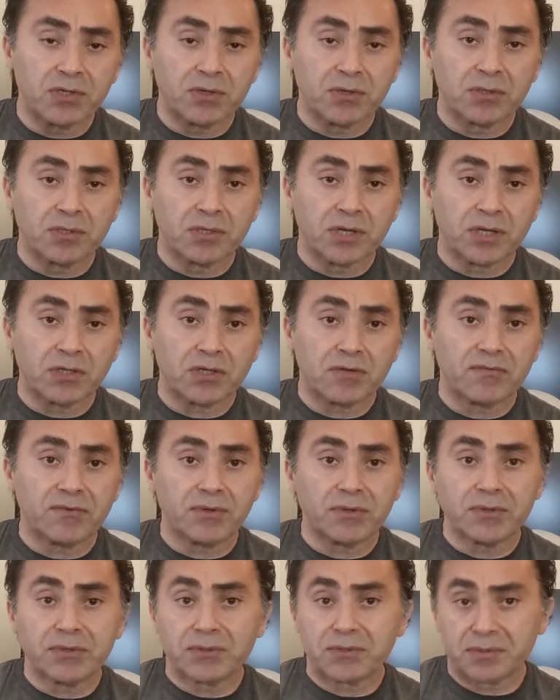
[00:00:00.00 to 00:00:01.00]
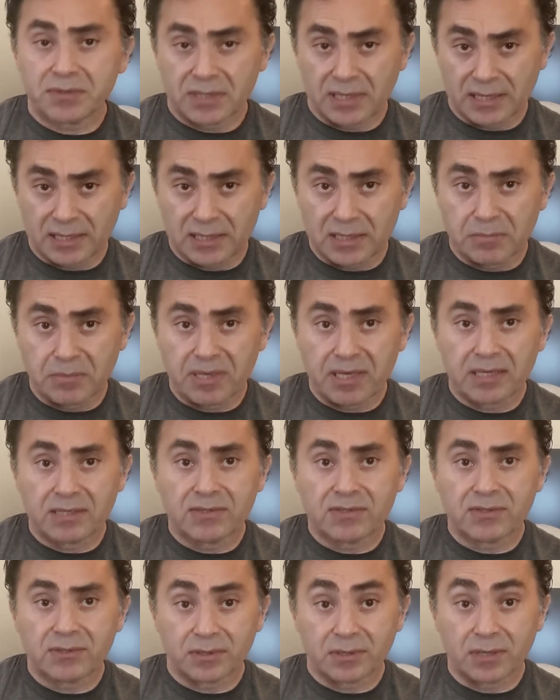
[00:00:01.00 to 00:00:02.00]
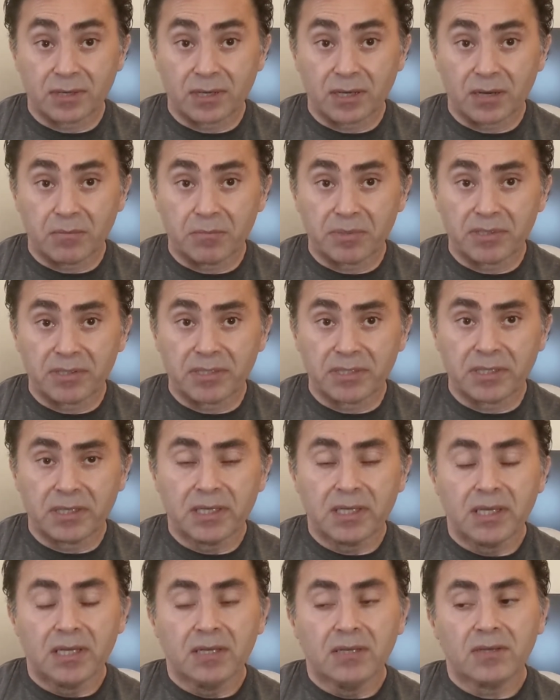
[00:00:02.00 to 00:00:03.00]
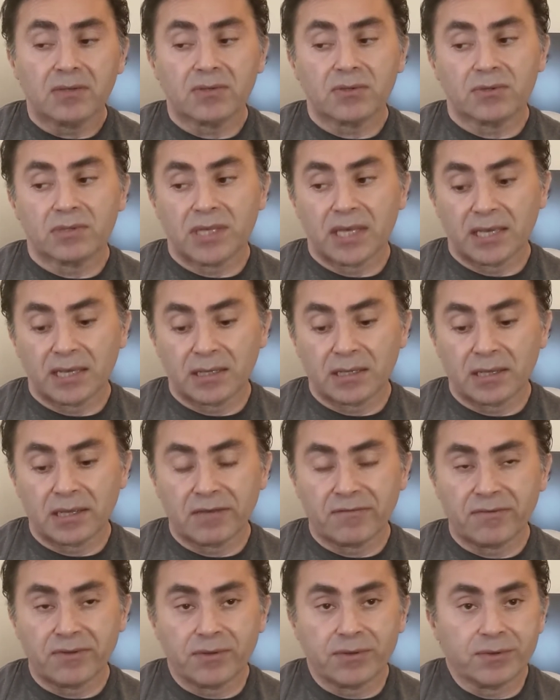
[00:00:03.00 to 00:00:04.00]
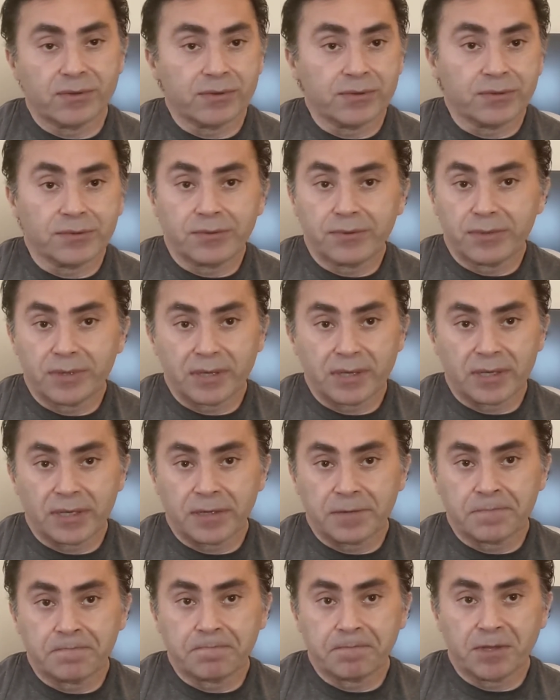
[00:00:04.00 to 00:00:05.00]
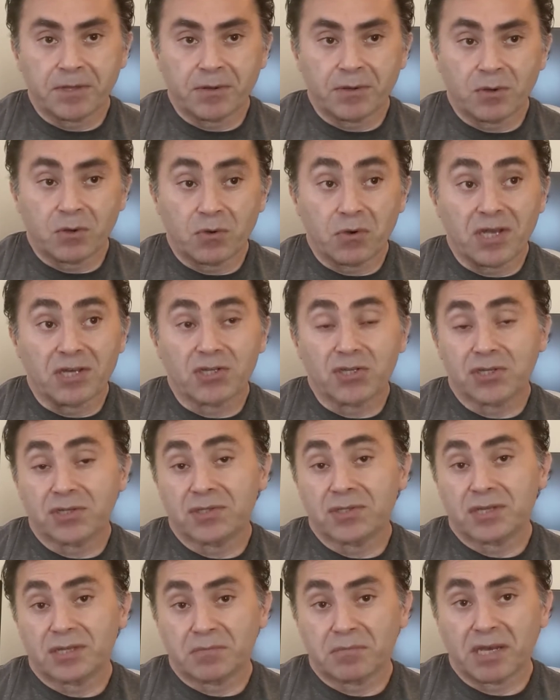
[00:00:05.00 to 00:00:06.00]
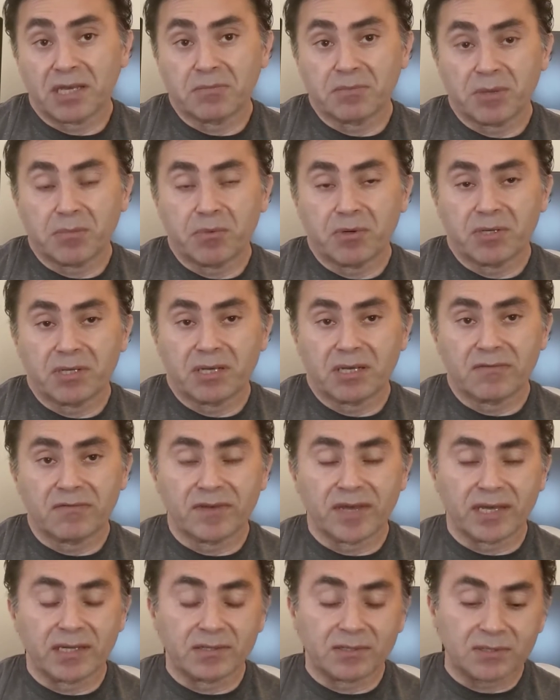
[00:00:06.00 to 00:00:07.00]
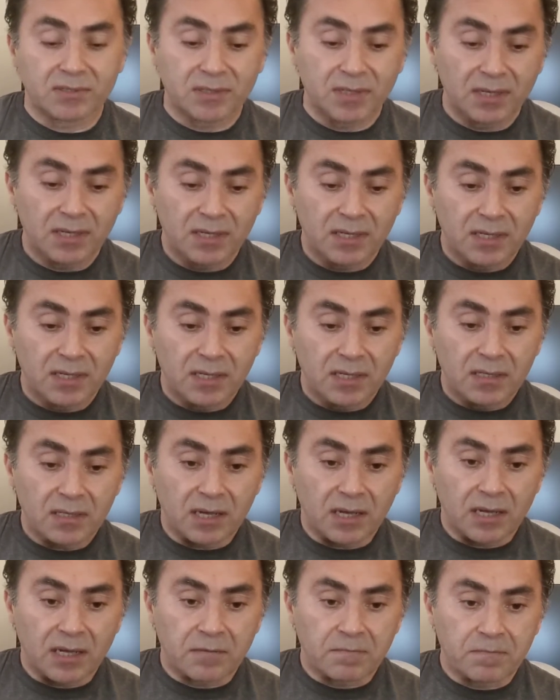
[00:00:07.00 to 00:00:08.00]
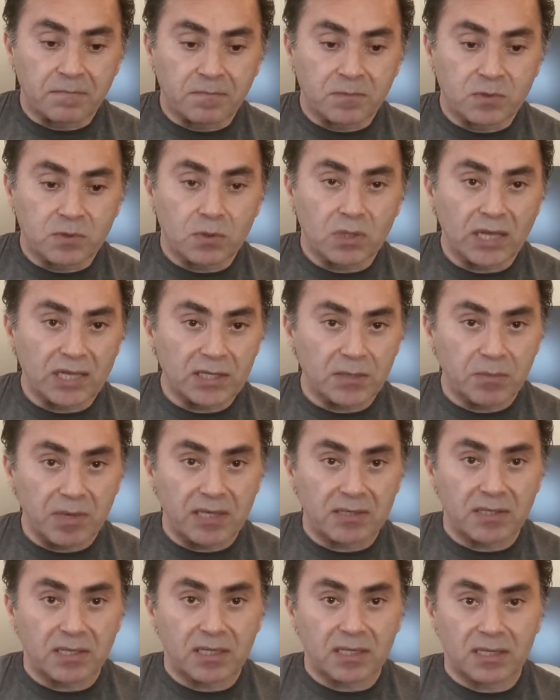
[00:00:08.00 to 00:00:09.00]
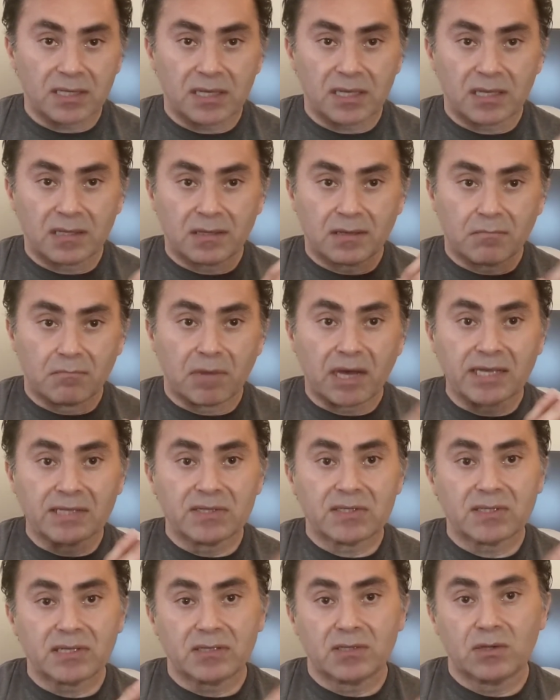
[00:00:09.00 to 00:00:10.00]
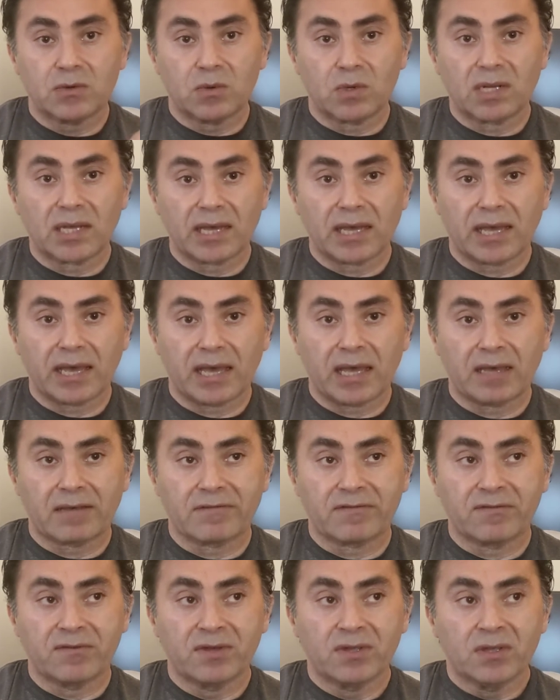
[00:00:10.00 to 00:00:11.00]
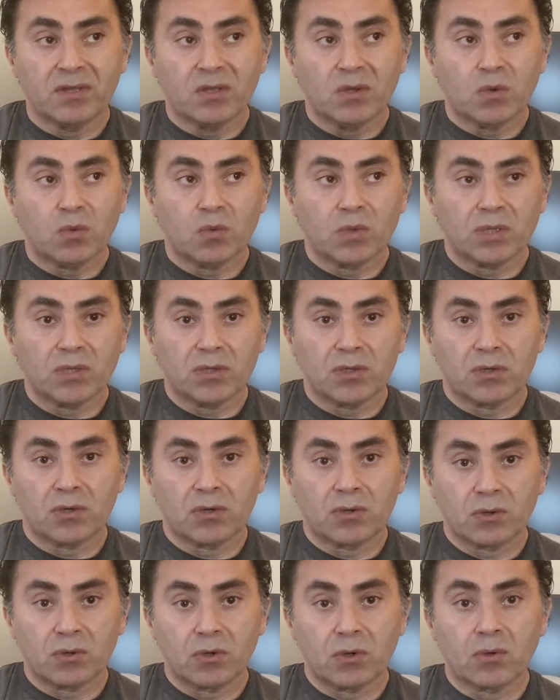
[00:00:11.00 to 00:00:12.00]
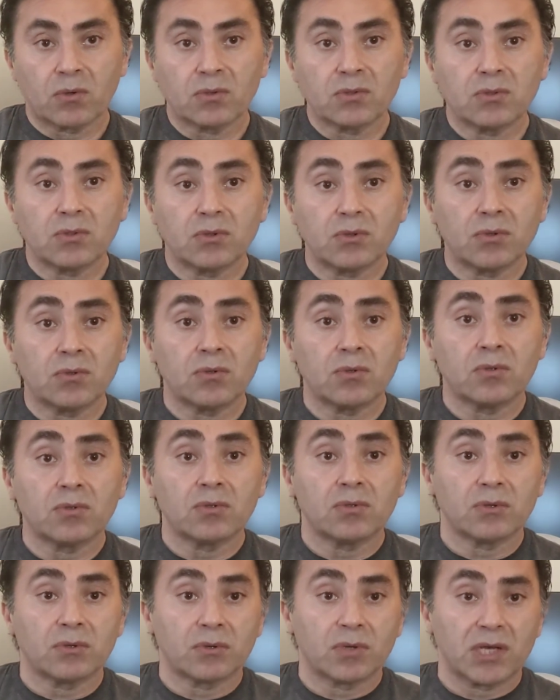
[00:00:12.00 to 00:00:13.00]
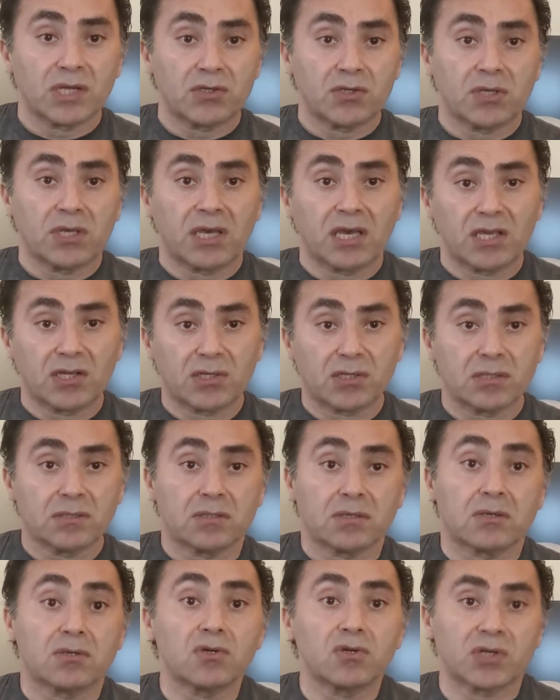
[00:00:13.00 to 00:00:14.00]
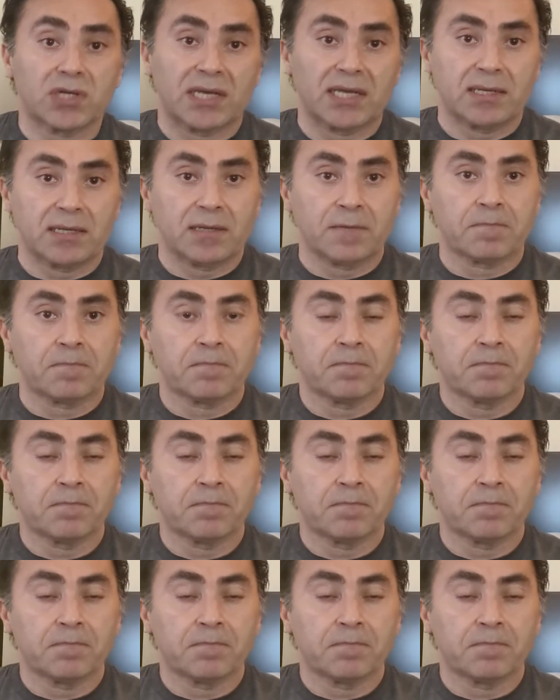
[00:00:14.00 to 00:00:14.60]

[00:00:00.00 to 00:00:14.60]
doing the interviews, it depends on the company, so they can give you, questions that might be pretty advanced. So that's basically the mindset you want to have when you're going through your education and your training.